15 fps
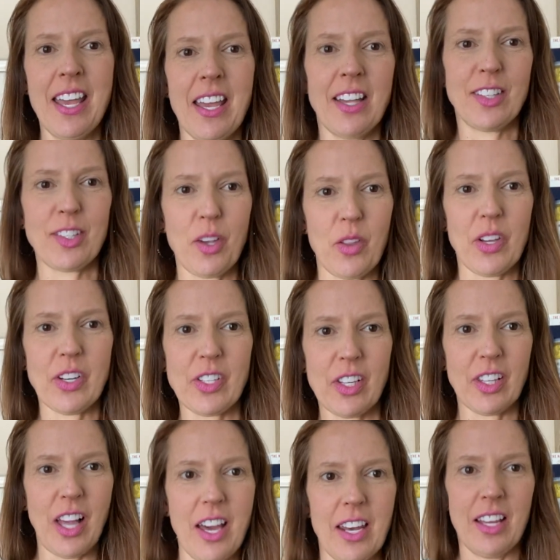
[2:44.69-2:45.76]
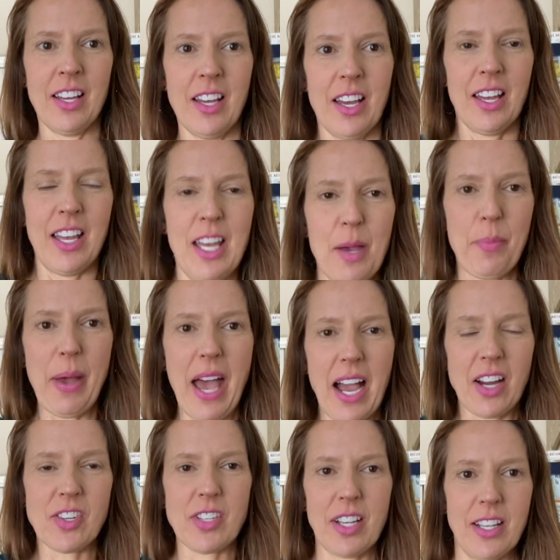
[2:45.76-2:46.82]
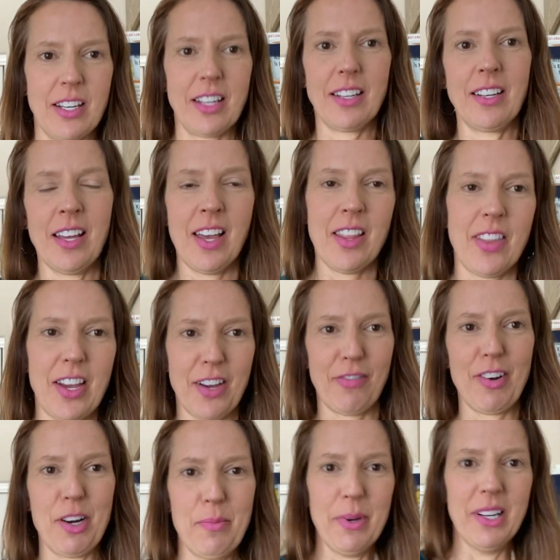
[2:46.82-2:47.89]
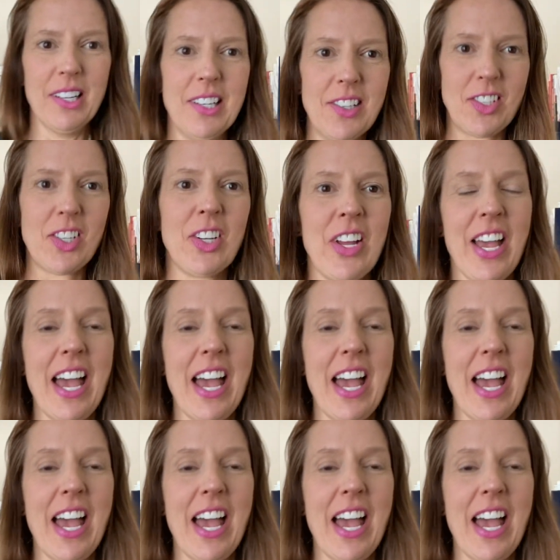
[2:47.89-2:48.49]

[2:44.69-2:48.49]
And so there's a lot of hip action and thank you very much.